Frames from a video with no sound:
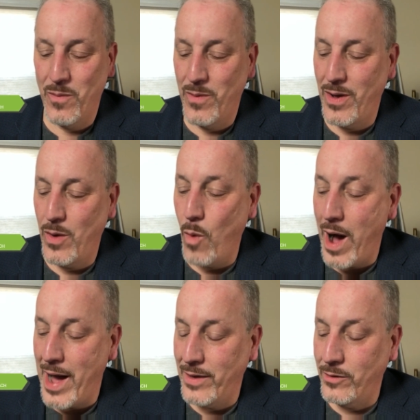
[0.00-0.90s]
a
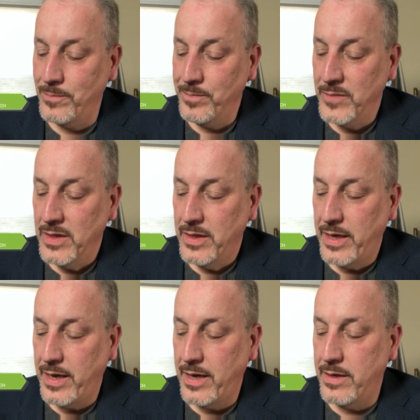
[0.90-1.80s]
while,
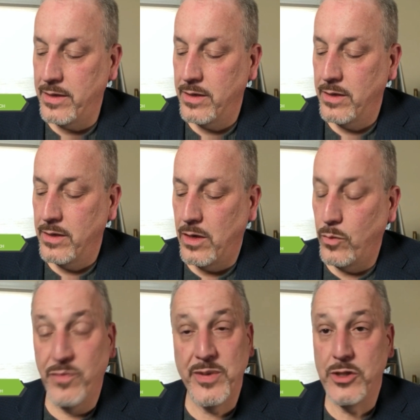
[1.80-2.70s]
and
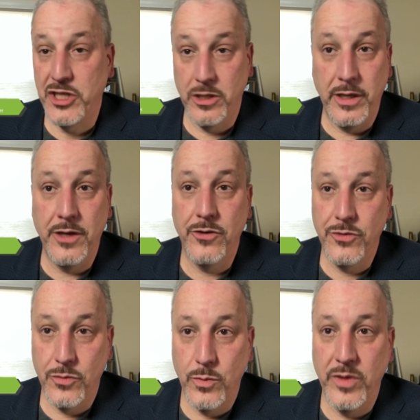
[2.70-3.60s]
we've been cheerleaders.
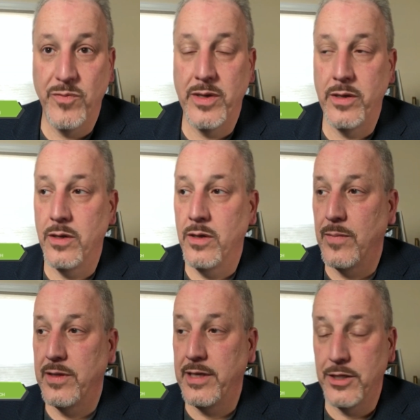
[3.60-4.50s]

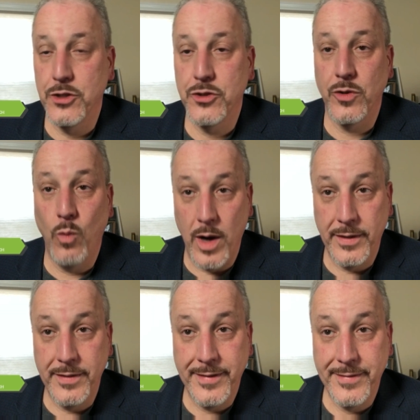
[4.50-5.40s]
The industry
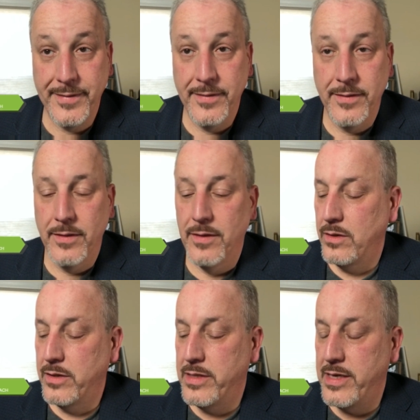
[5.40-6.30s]
wanted it.
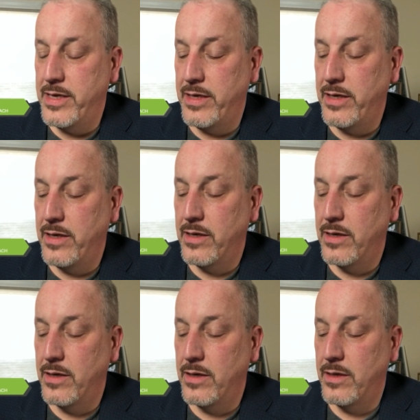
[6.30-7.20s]
The
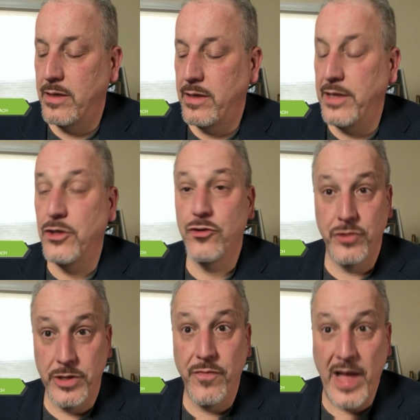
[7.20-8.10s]
industry
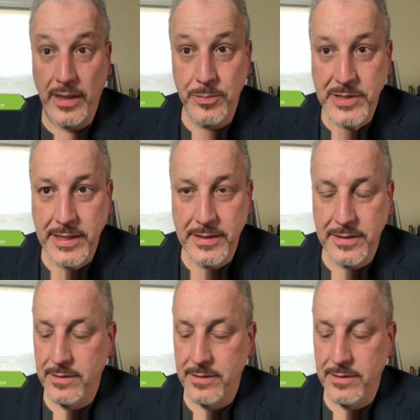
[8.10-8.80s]
developed it.